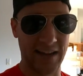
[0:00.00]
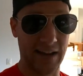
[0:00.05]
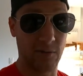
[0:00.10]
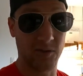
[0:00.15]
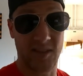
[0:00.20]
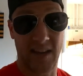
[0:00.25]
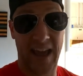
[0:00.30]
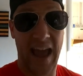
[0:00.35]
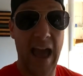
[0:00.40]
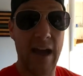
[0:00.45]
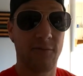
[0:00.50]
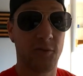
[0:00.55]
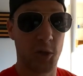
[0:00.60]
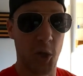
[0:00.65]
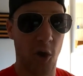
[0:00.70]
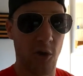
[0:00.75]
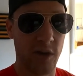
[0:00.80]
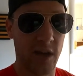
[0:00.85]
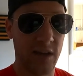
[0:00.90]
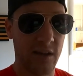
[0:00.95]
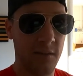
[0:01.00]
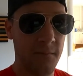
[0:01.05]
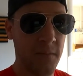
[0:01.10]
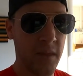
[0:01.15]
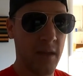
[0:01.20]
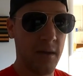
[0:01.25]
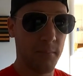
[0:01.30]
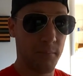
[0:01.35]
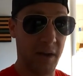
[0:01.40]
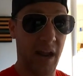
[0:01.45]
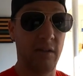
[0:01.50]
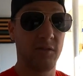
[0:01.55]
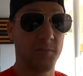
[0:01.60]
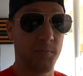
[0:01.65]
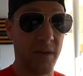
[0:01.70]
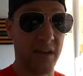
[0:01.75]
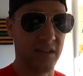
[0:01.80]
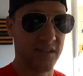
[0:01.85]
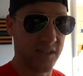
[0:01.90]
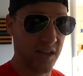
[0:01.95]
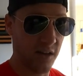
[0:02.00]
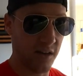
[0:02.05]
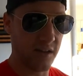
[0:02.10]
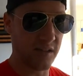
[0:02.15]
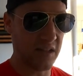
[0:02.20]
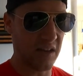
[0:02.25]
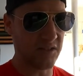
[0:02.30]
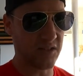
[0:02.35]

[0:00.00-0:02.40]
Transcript: And I was like half joking, but I was being serious.